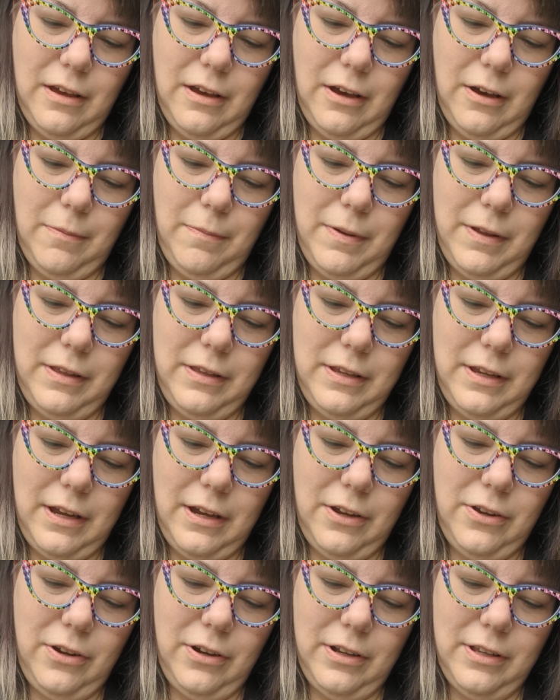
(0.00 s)
Up and
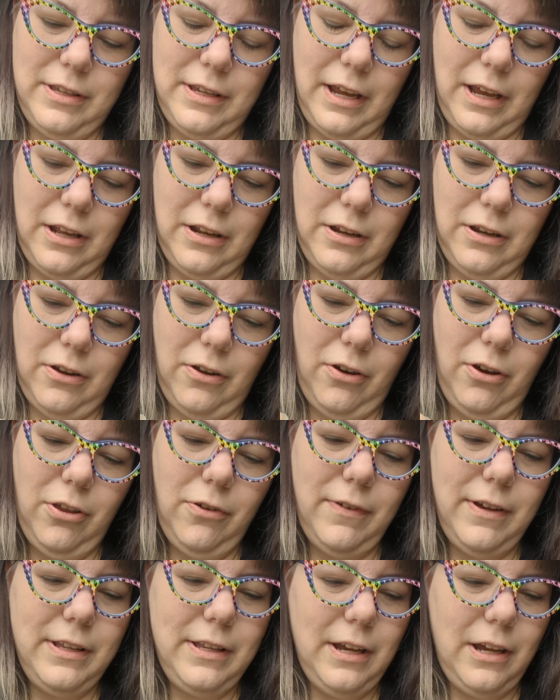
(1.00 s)
down. You're going to take it all the
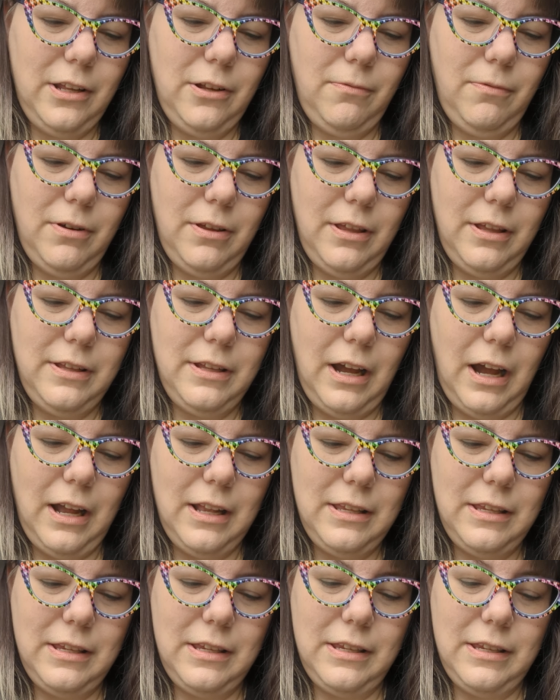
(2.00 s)
way down to where the
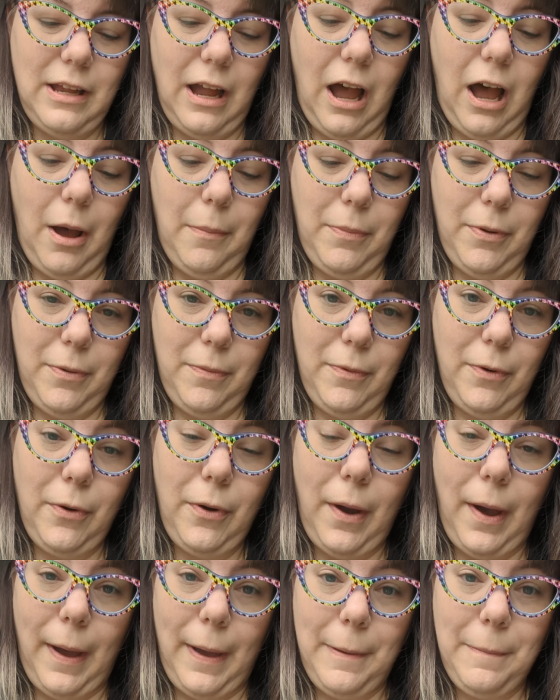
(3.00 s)
dots stop,
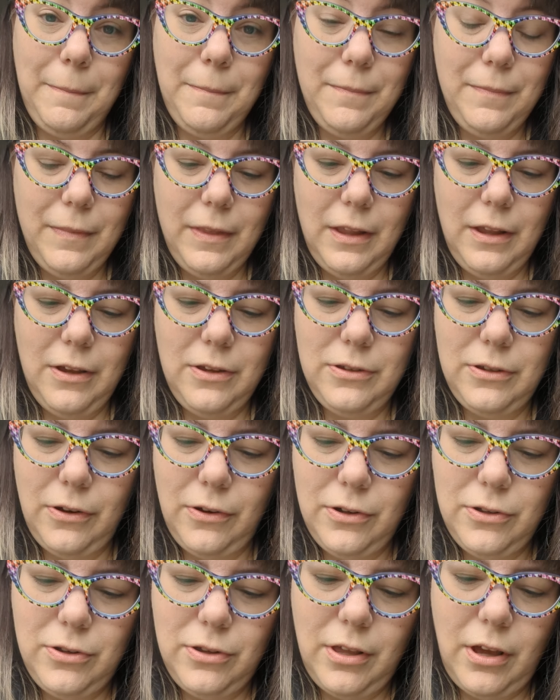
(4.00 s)
okay? So I'm
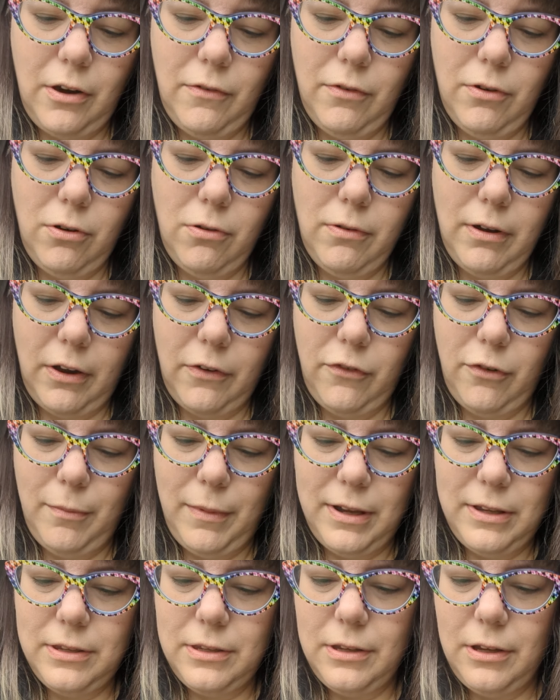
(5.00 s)
going to do that real quick for
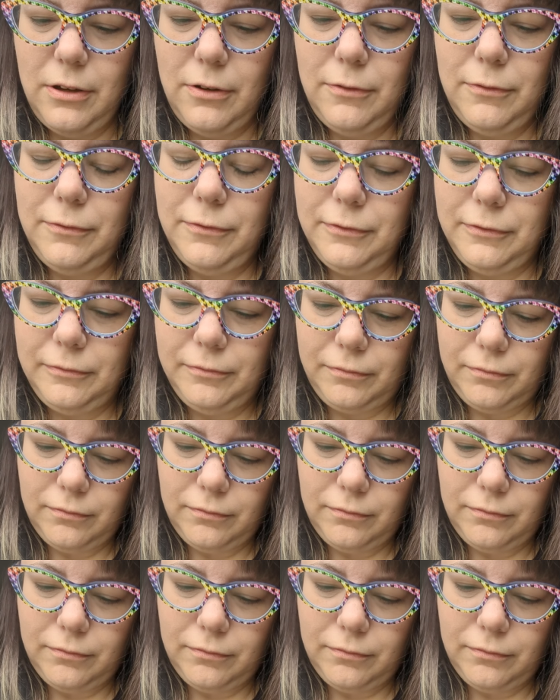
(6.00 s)
myself.